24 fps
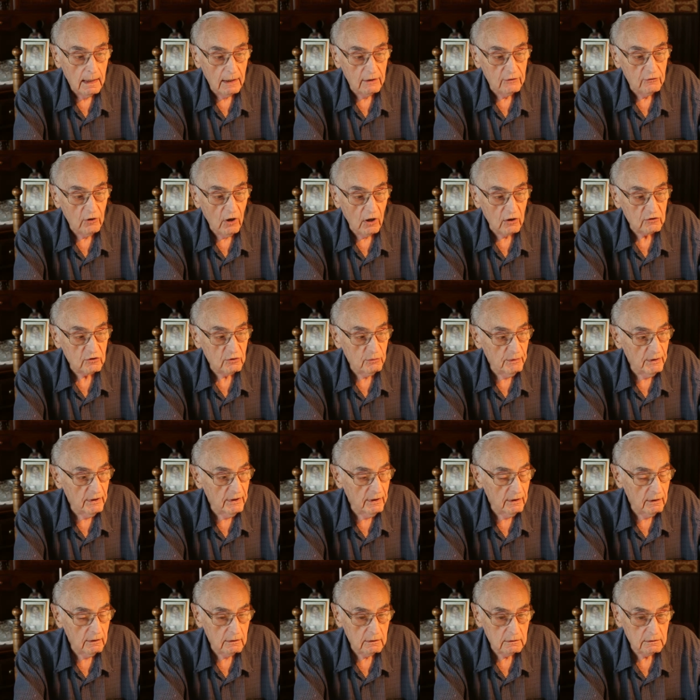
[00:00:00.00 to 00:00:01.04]
had talked to me
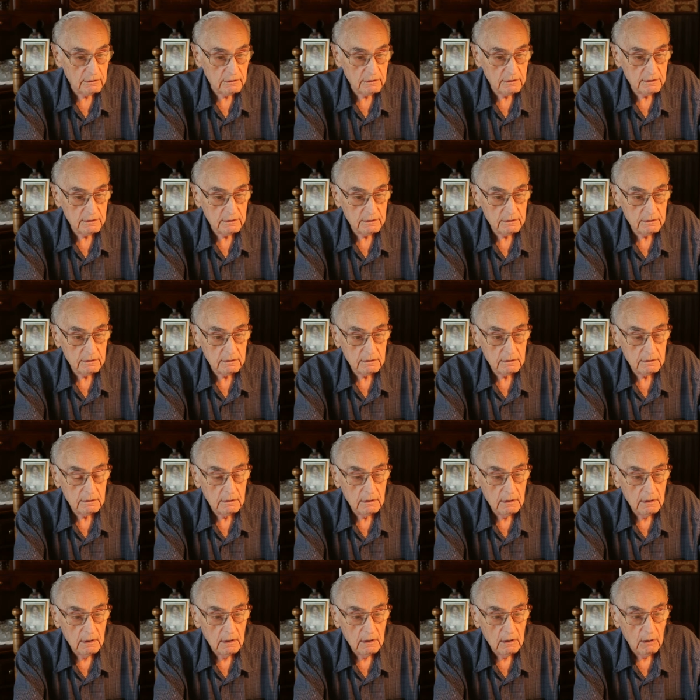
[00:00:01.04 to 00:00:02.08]
years
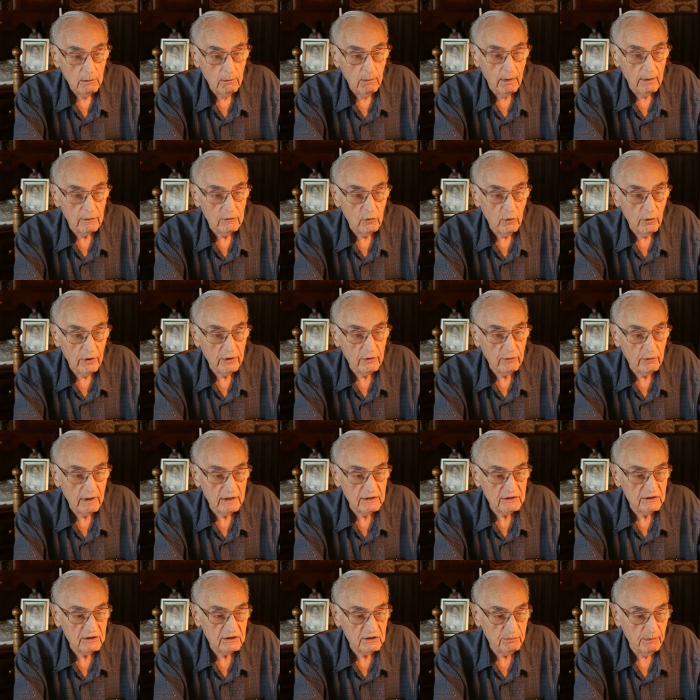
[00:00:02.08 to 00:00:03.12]
about knowing
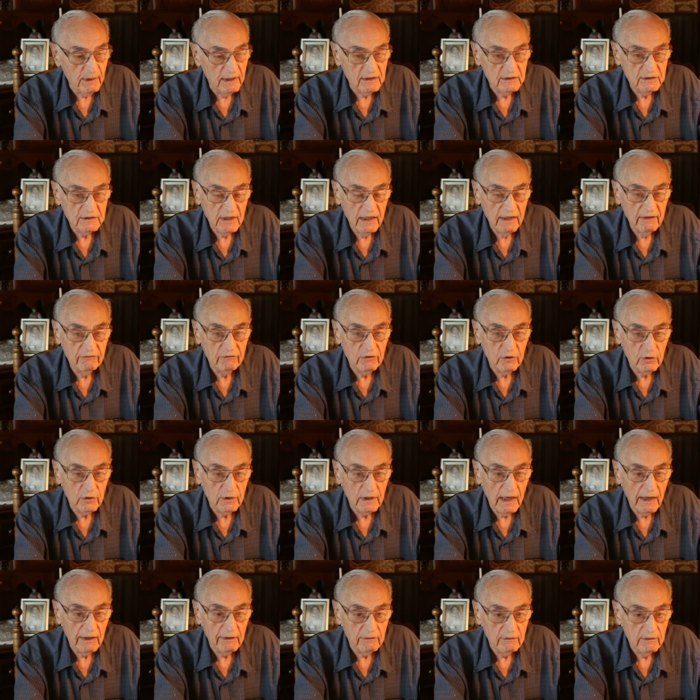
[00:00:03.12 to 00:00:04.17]
Christ as my Savior.
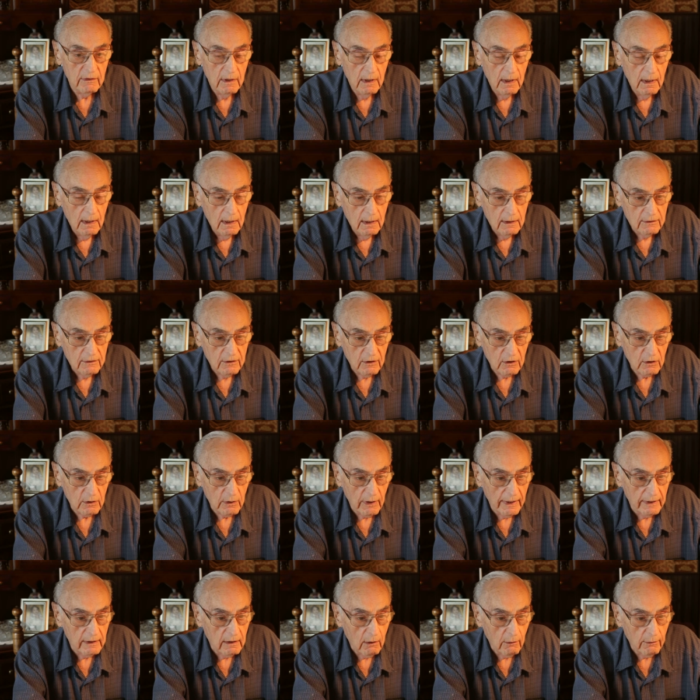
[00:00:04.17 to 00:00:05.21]
And I told
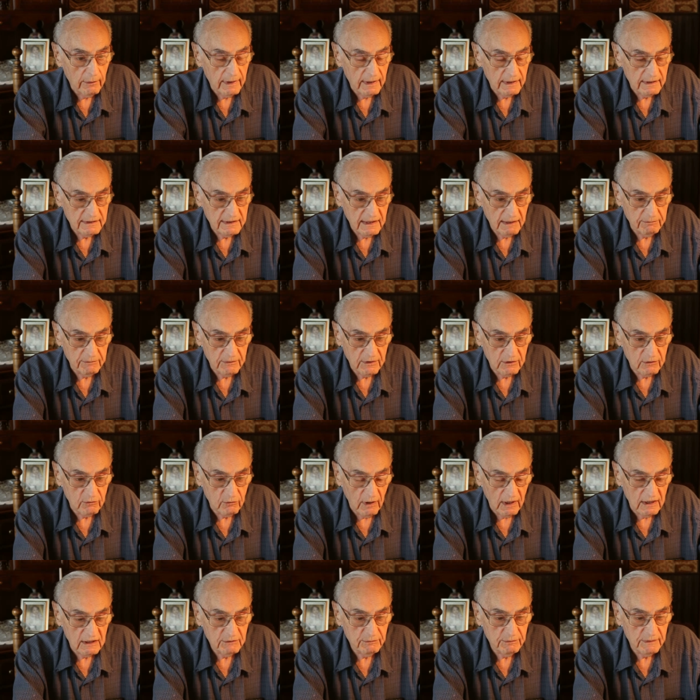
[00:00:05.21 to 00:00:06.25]
her I'd already accepted
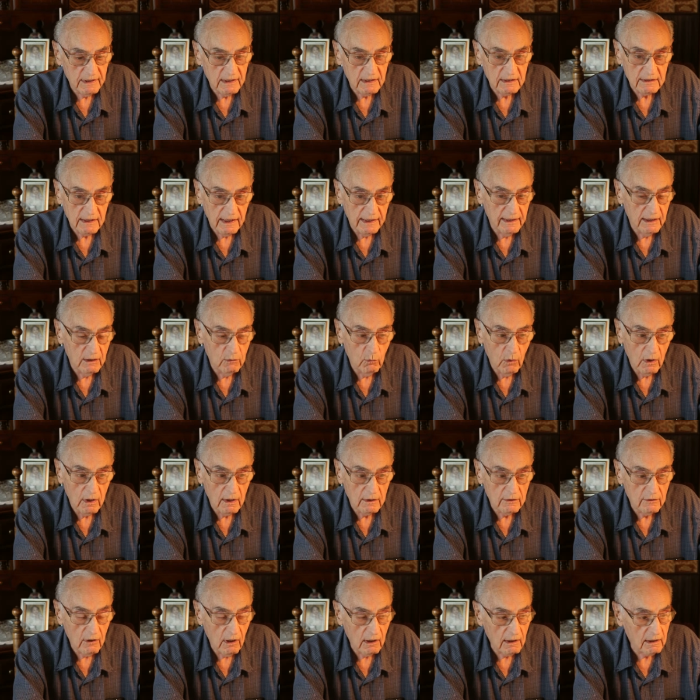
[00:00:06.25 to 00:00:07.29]
Christ because I didn't
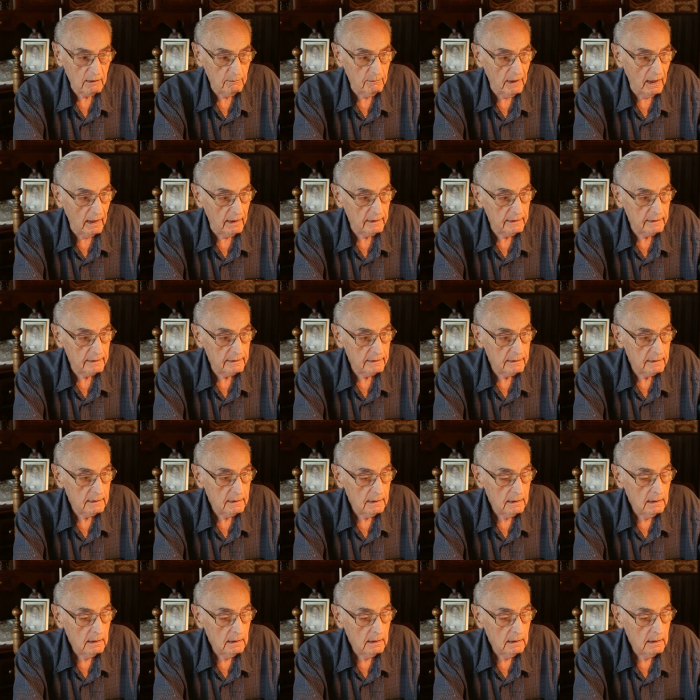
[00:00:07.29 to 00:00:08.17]
want to talk about it.